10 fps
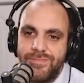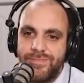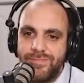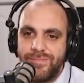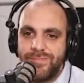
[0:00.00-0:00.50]

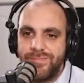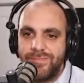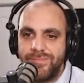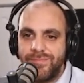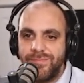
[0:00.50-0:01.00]

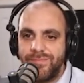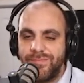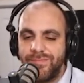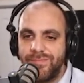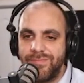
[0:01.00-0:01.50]

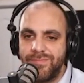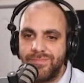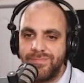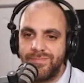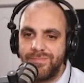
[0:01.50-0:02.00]

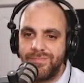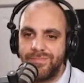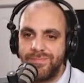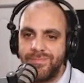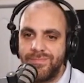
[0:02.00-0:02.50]

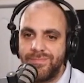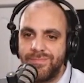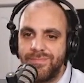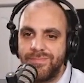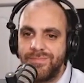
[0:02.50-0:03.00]

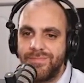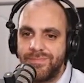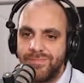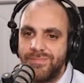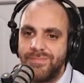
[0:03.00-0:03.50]

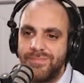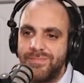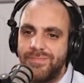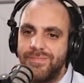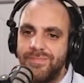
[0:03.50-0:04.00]

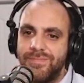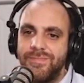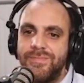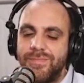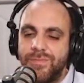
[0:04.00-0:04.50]

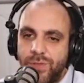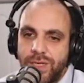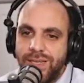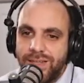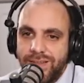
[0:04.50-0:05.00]

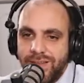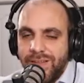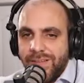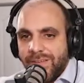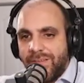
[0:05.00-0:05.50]

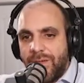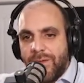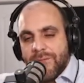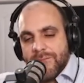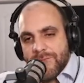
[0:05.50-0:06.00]

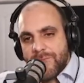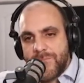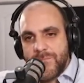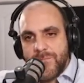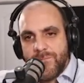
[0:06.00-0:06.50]

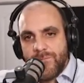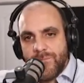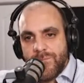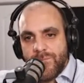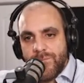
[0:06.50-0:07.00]

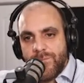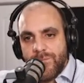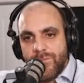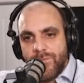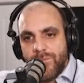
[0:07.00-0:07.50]

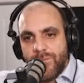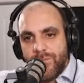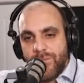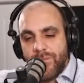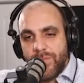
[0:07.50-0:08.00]
(not speaking)